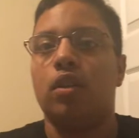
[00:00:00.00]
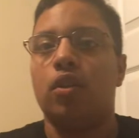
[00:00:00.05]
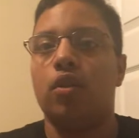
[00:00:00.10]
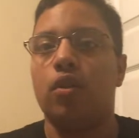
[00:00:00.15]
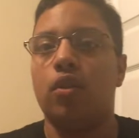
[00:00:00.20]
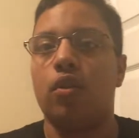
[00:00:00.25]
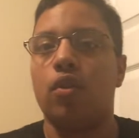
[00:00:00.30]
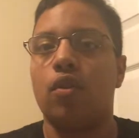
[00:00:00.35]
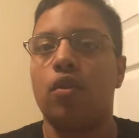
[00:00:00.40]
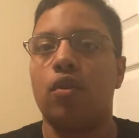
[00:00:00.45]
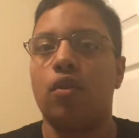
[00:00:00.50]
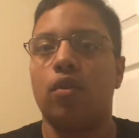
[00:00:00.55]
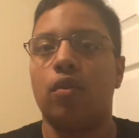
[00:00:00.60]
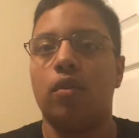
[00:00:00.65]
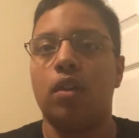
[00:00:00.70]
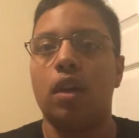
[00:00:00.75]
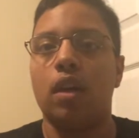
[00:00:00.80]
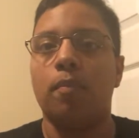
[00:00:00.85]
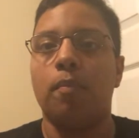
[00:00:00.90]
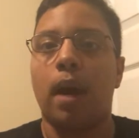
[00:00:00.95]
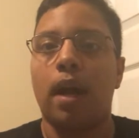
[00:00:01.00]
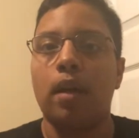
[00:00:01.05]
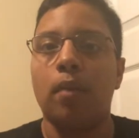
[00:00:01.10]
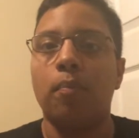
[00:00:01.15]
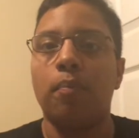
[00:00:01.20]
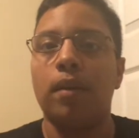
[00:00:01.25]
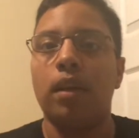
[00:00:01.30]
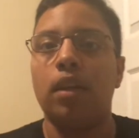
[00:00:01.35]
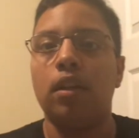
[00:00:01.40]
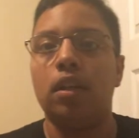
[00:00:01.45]
you're, in my
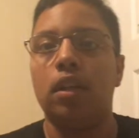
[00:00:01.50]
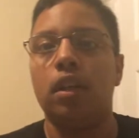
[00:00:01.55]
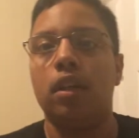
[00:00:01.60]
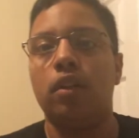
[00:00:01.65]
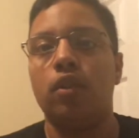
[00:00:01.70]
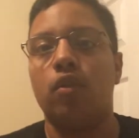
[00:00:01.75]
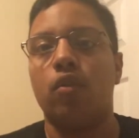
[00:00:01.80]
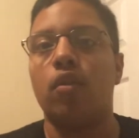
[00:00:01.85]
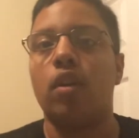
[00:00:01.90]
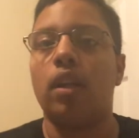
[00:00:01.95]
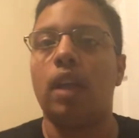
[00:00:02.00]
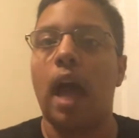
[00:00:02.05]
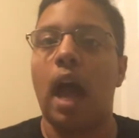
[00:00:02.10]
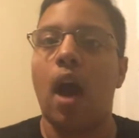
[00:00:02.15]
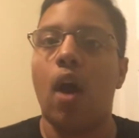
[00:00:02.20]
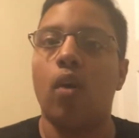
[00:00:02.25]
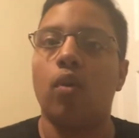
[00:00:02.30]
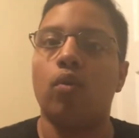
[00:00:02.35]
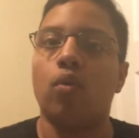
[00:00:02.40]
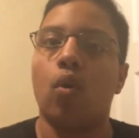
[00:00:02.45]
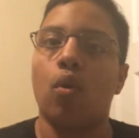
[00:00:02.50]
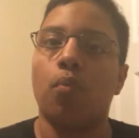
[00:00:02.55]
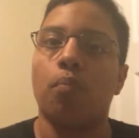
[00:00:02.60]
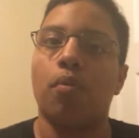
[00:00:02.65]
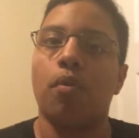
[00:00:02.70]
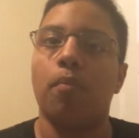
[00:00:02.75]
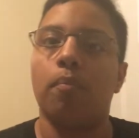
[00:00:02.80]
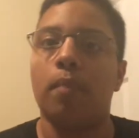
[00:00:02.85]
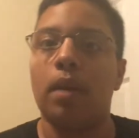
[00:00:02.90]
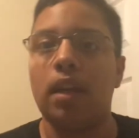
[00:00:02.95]
opinion, you're allowed or
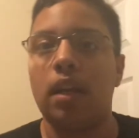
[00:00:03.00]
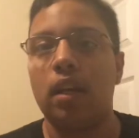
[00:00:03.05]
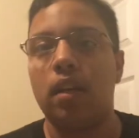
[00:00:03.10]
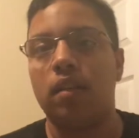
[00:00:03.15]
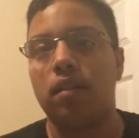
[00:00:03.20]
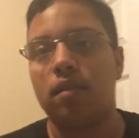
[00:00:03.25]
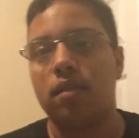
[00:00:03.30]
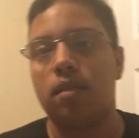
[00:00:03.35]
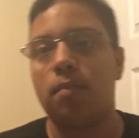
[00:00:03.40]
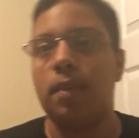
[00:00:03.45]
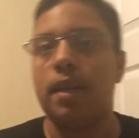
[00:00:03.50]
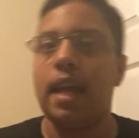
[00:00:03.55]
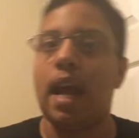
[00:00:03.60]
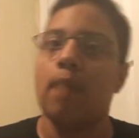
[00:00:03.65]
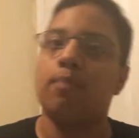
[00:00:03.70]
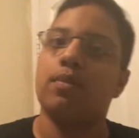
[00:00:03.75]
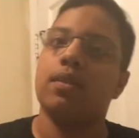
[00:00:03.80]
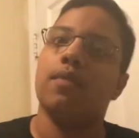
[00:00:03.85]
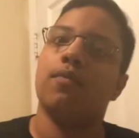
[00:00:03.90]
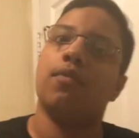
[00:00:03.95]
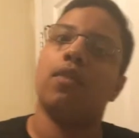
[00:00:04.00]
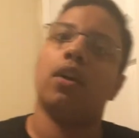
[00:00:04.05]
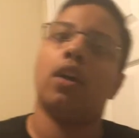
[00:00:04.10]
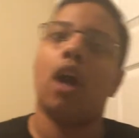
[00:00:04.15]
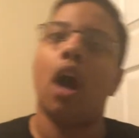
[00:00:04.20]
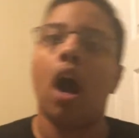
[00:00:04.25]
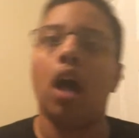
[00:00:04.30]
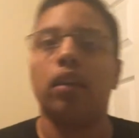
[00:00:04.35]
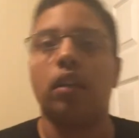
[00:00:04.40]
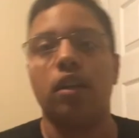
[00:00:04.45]
permitted to be absent from
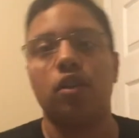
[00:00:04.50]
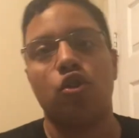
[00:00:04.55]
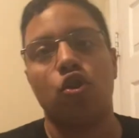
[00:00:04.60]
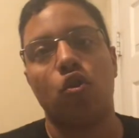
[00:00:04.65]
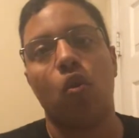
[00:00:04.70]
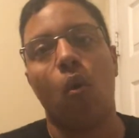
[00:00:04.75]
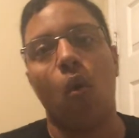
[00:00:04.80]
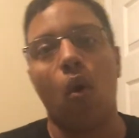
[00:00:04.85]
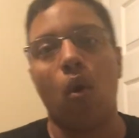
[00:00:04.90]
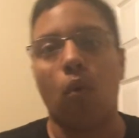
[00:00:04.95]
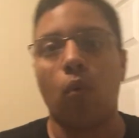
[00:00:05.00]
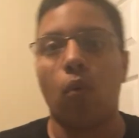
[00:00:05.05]
college or